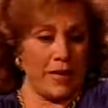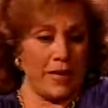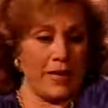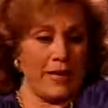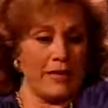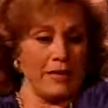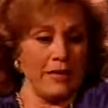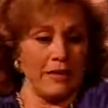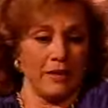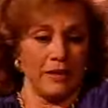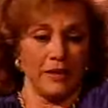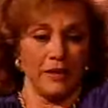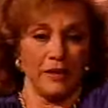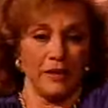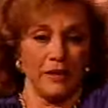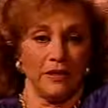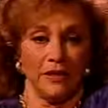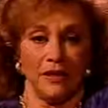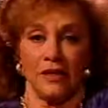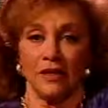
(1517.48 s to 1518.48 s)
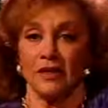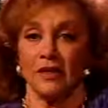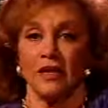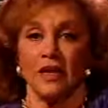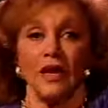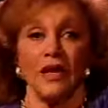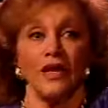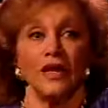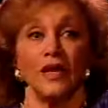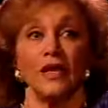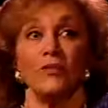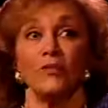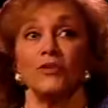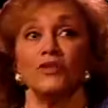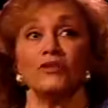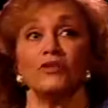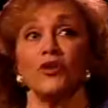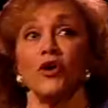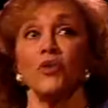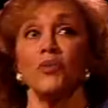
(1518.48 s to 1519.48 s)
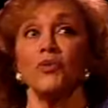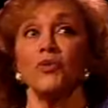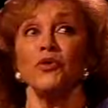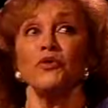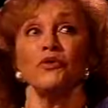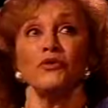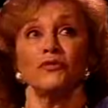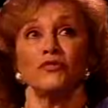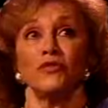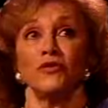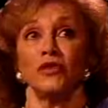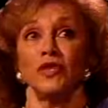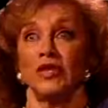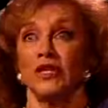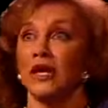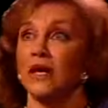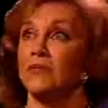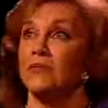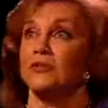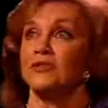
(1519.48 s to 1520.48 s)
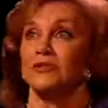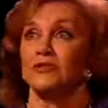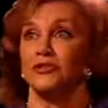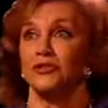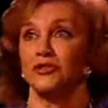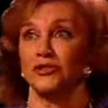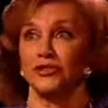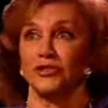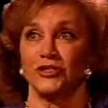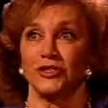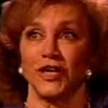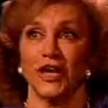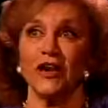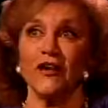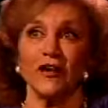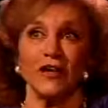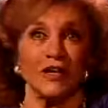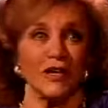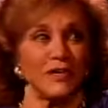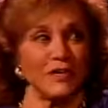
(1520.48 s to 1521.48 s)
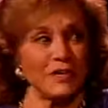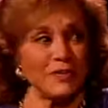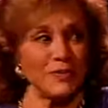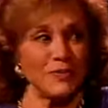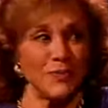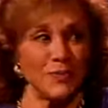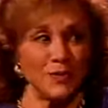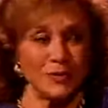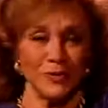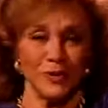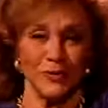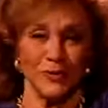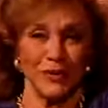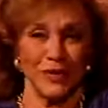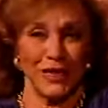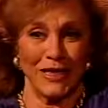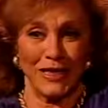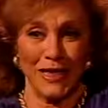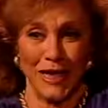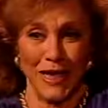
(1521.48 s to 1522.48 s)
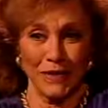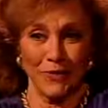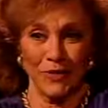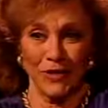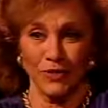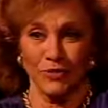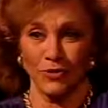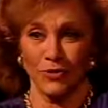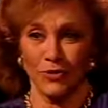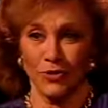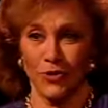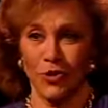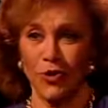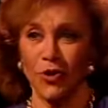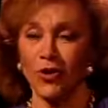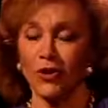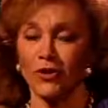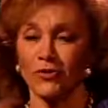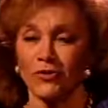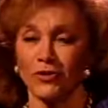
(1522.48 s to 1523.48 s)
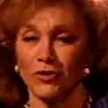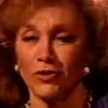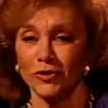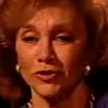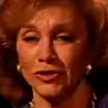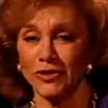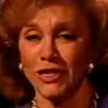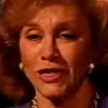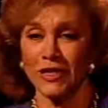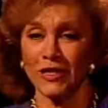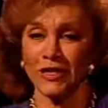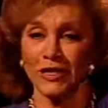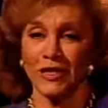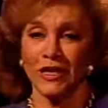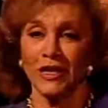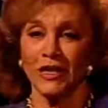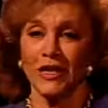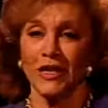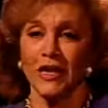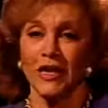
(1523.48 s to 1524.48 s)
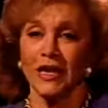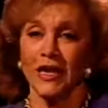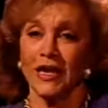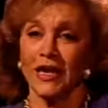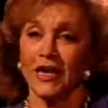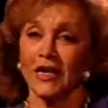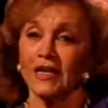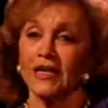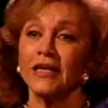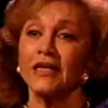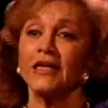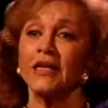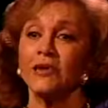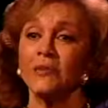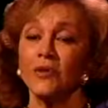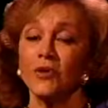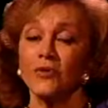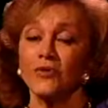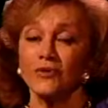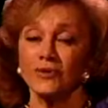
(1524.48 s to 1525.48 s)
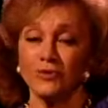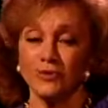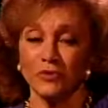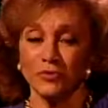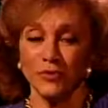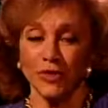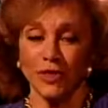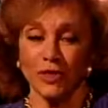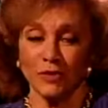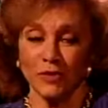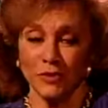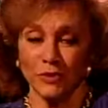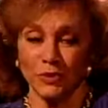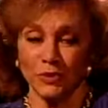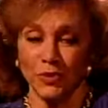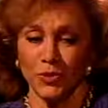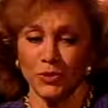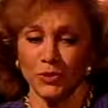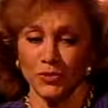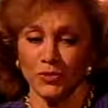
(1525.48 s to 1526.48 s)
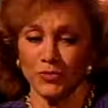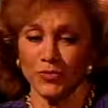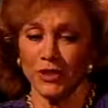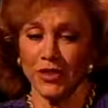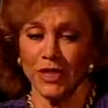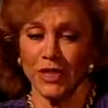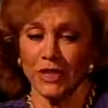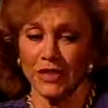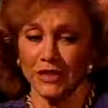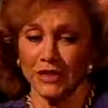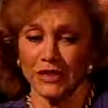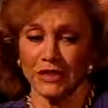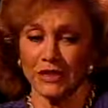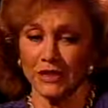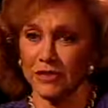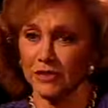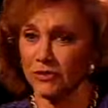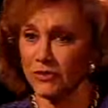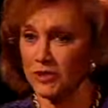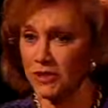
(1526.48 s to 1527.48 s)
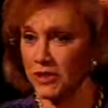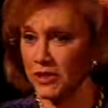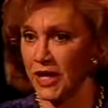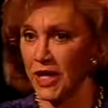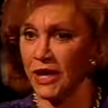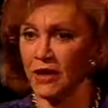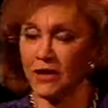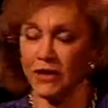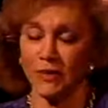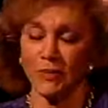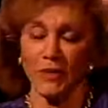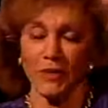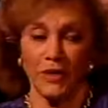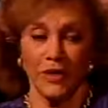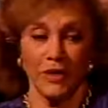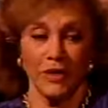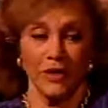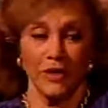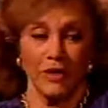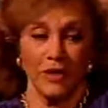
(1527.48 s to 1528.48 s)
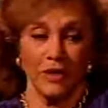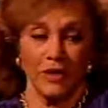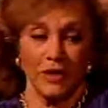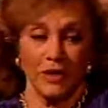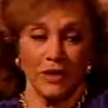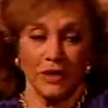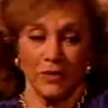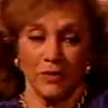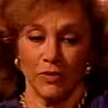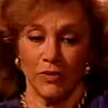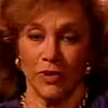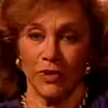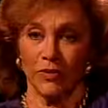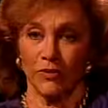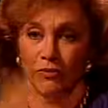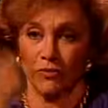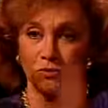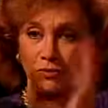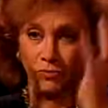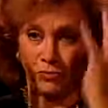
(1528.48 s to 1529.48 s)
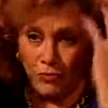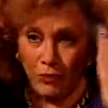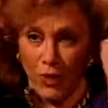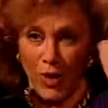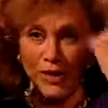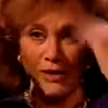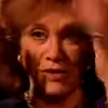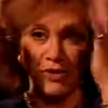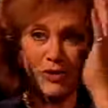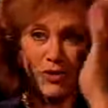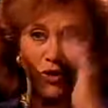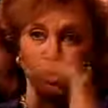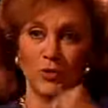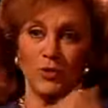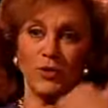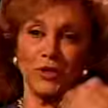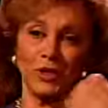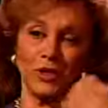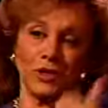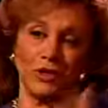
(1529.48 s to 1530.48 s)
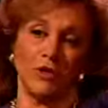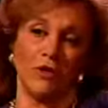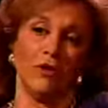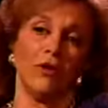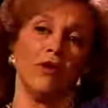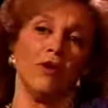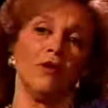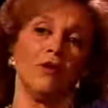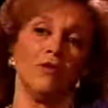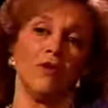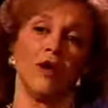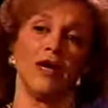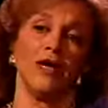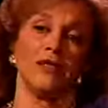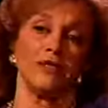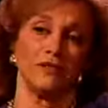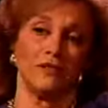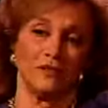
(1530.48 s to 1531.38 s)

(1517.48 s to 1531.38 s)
anything. He was so beautiful that I was just staring at this beauty when he came into the hall of the hotel. And he came over to me in a beautiful English. He was an Arab with a white turban and a long white